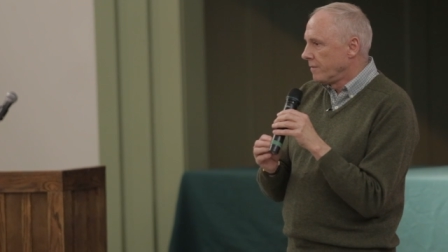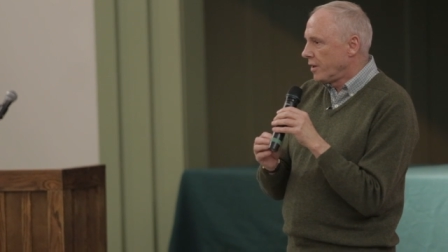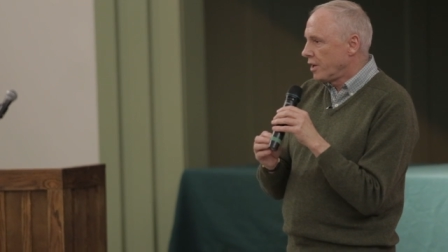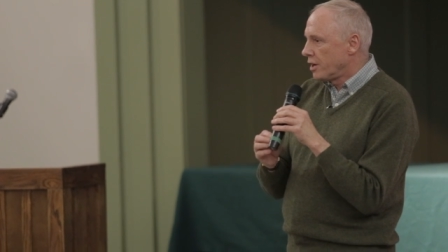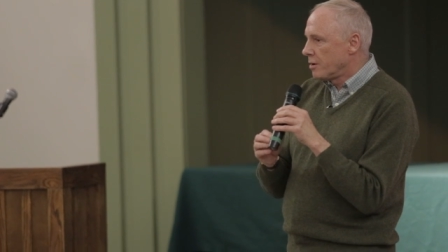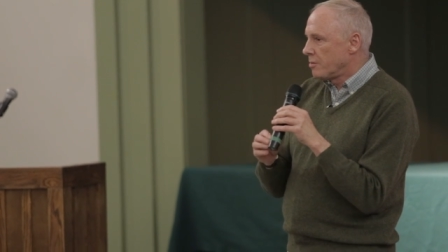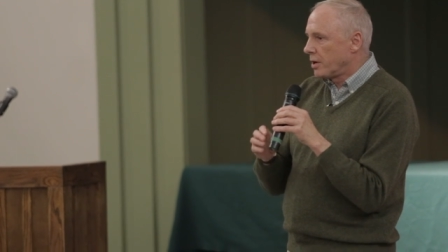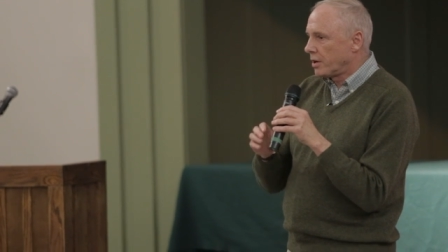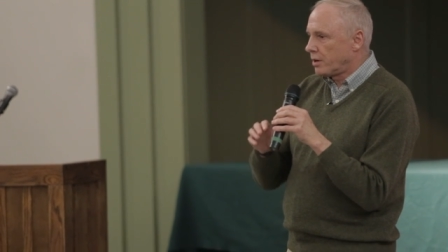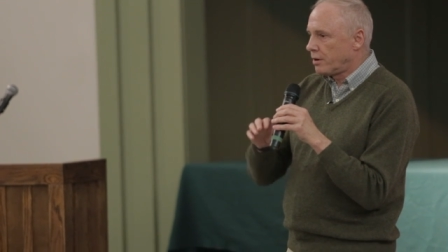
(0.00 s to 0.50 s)

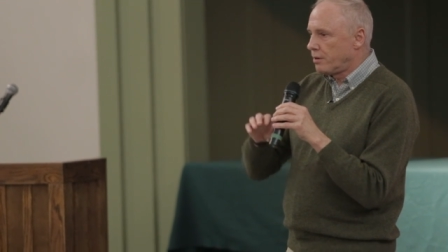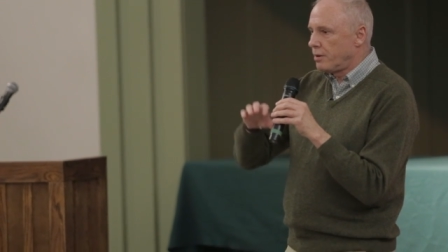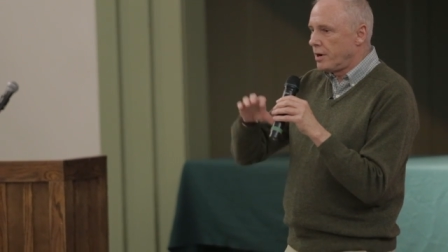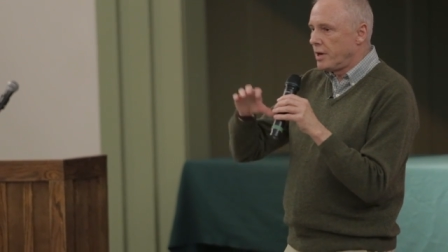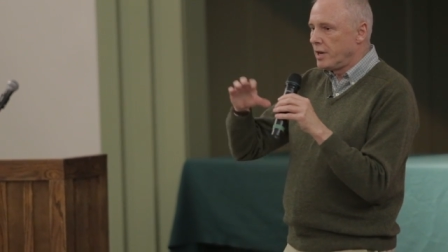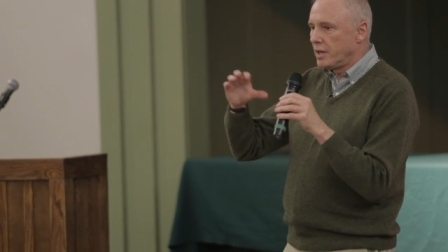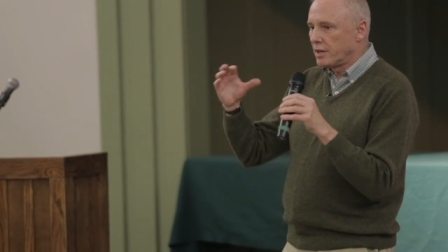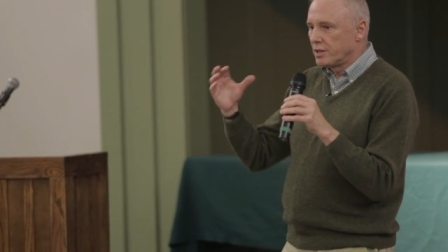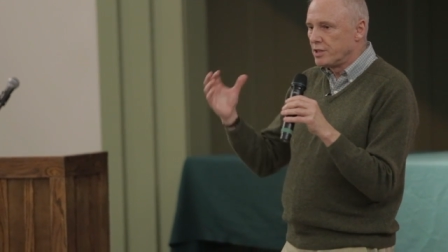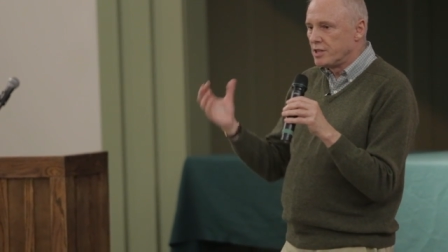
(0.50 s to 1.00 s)
and about
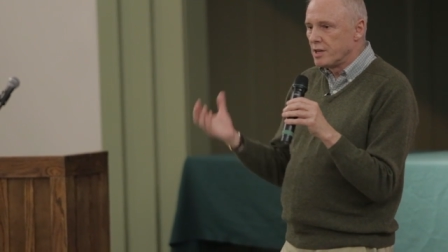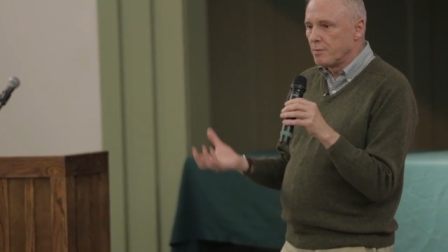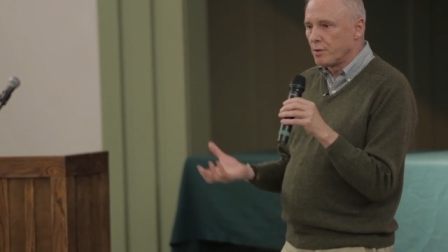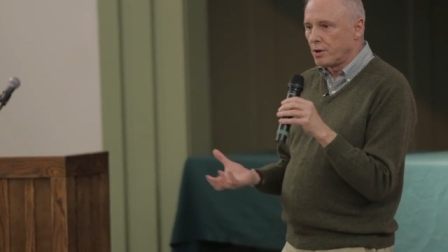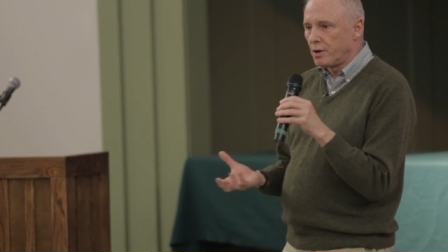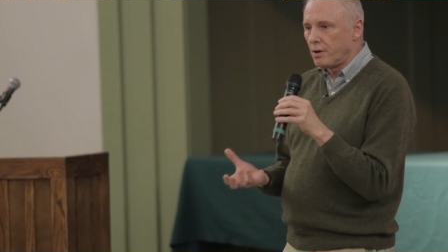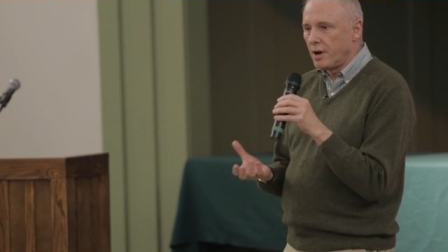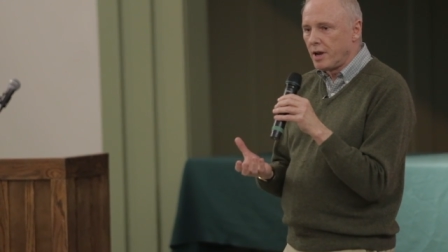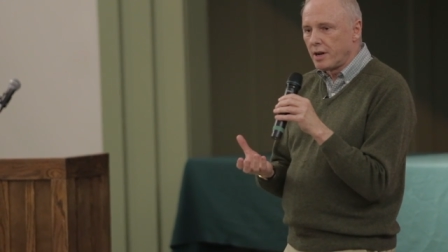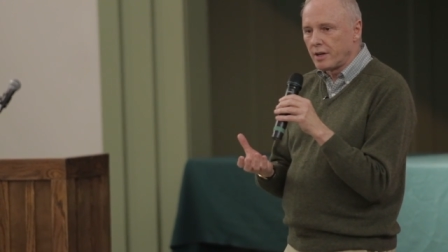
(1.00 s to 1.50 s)
creating a
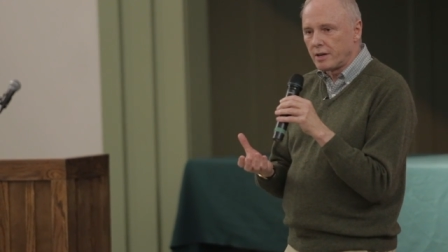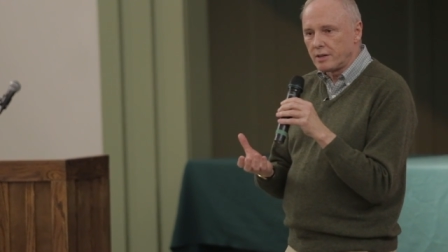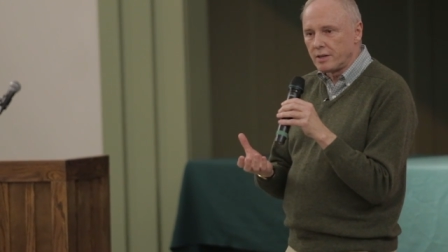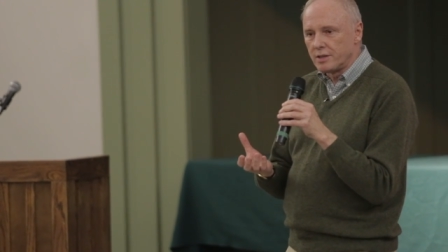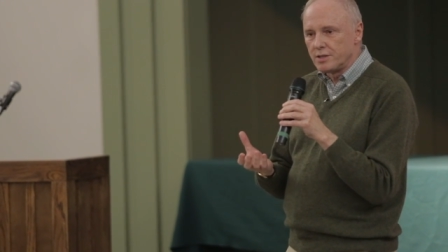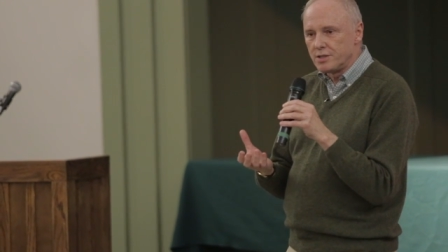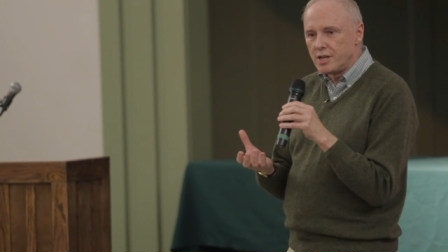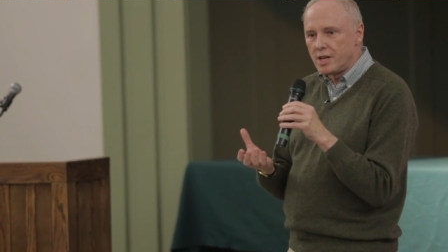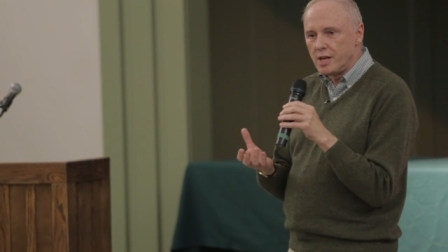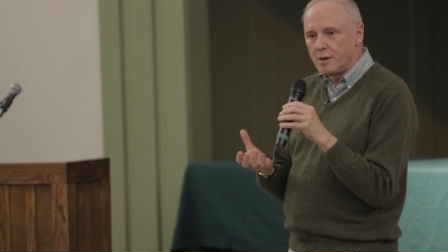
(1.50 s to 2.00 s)
democratic
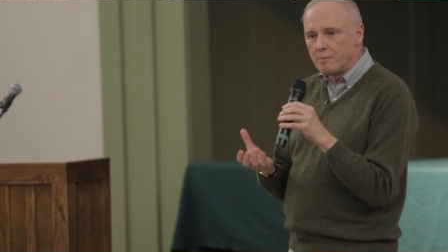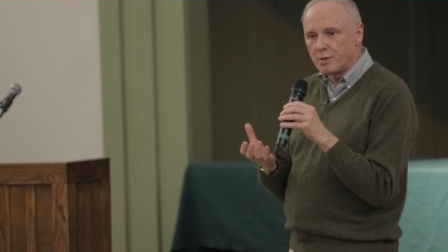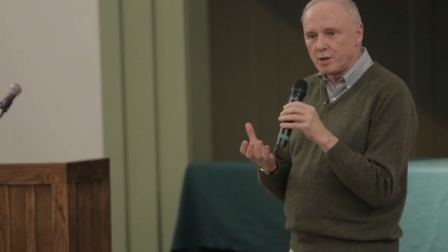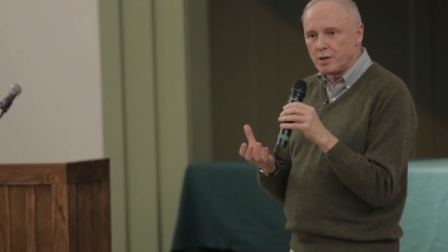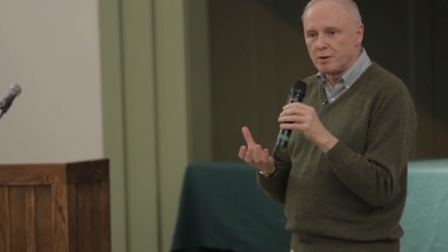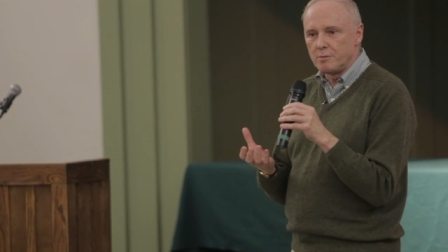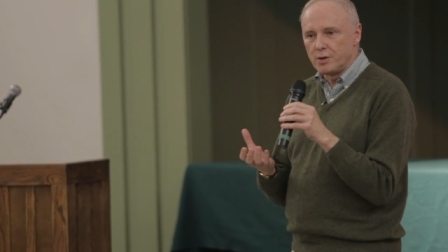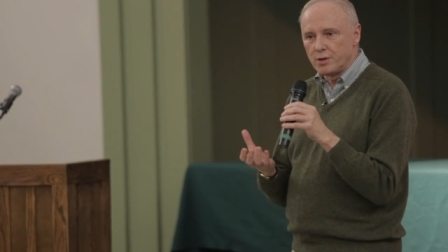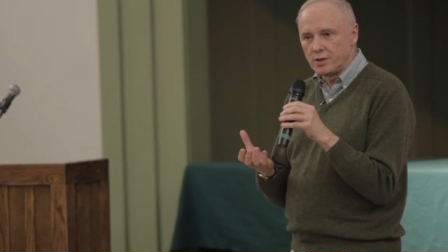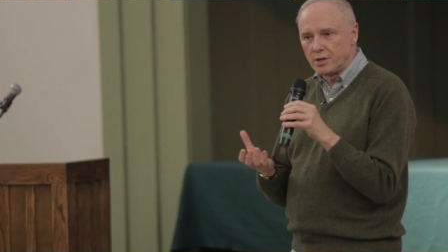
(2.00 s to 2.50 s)
and team
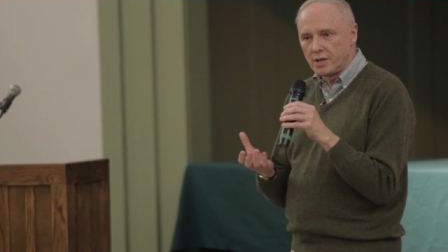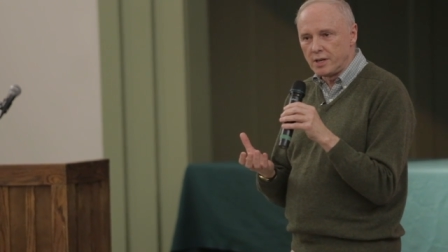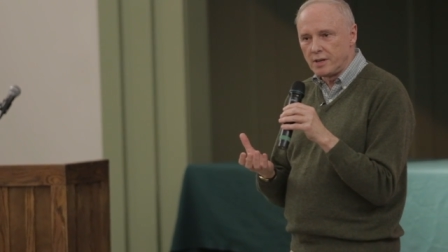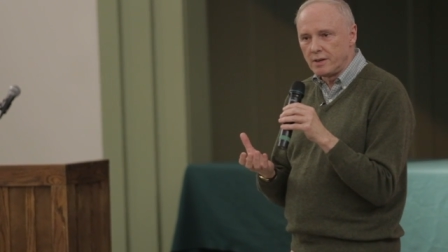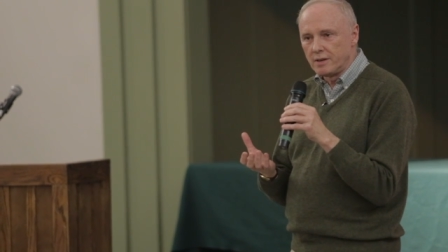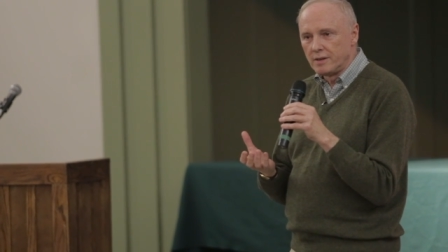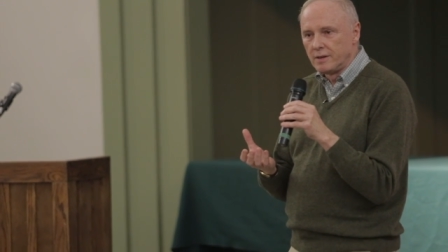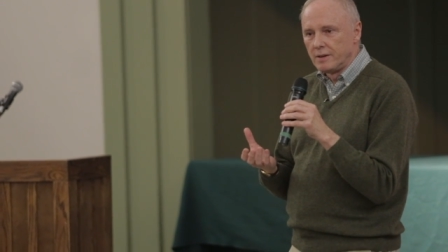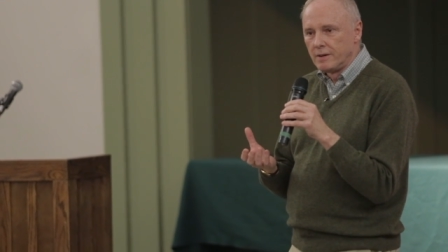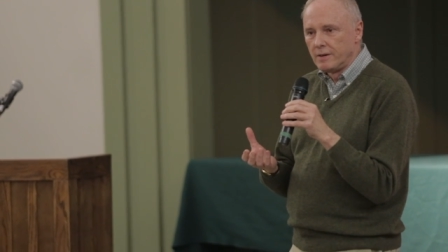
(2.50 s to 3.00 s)
community.